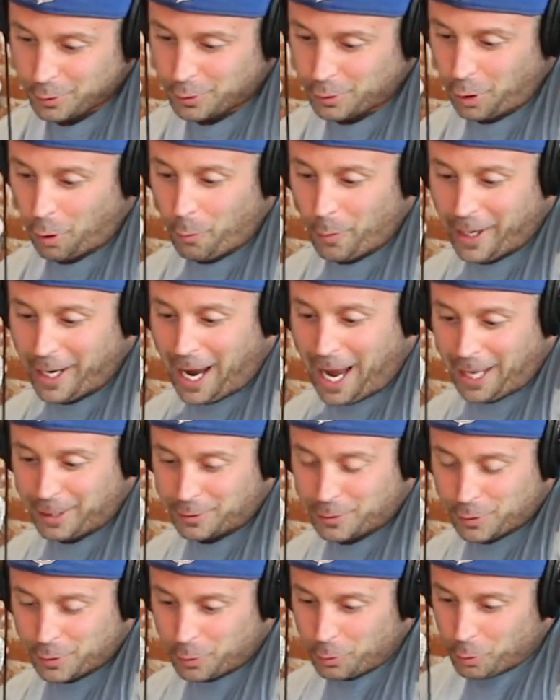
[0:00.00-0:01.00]
So we got
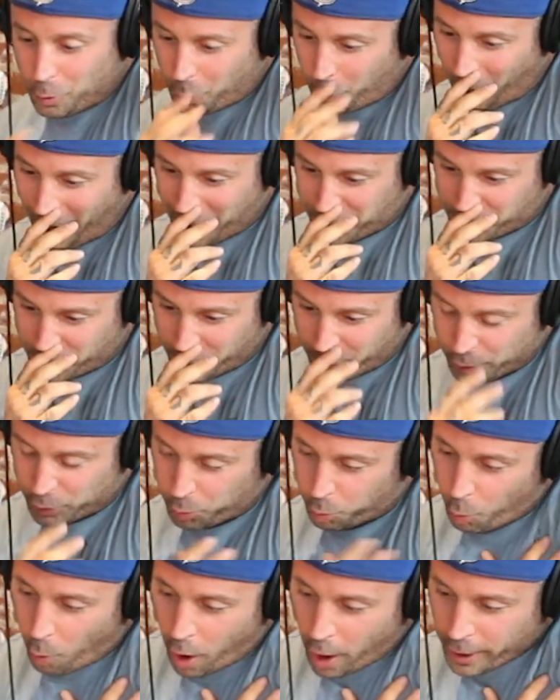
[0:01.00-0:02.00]
2 questions.
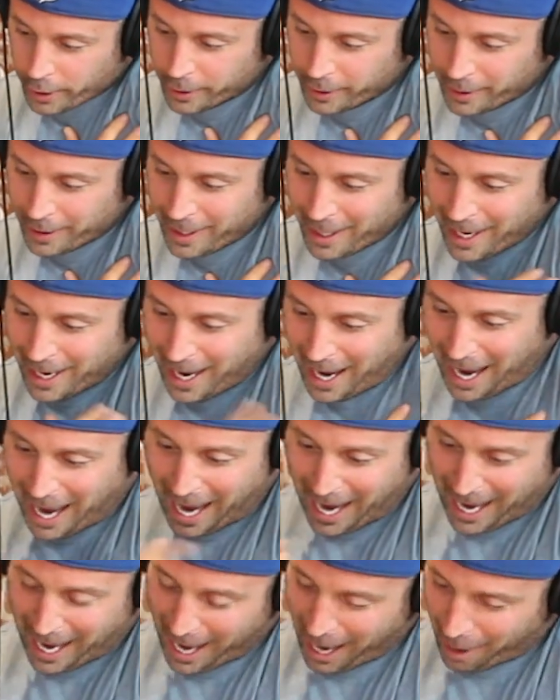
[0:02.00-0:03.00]
One,
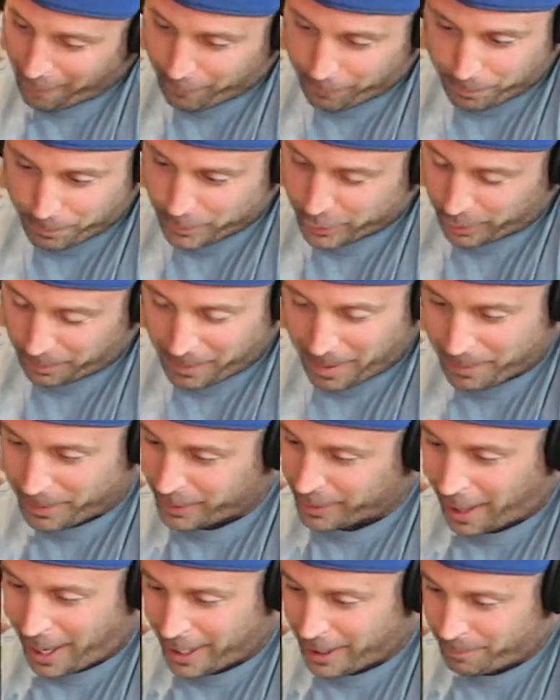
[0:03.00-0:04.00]
I have something I've been
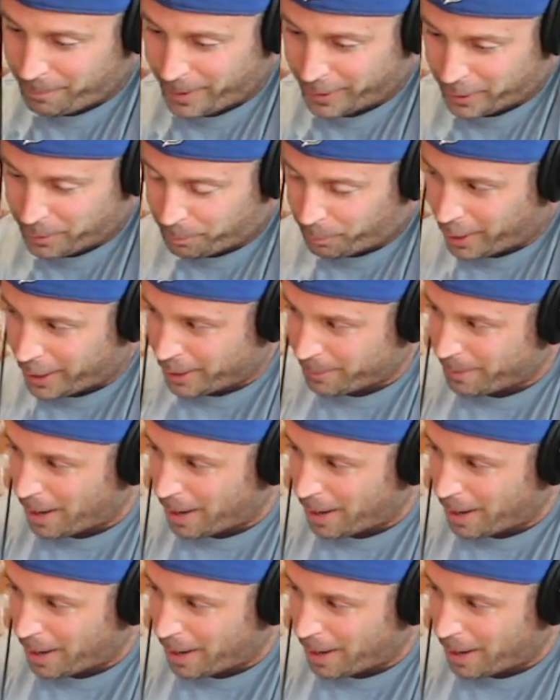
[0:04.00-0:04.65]
dying to pick your brain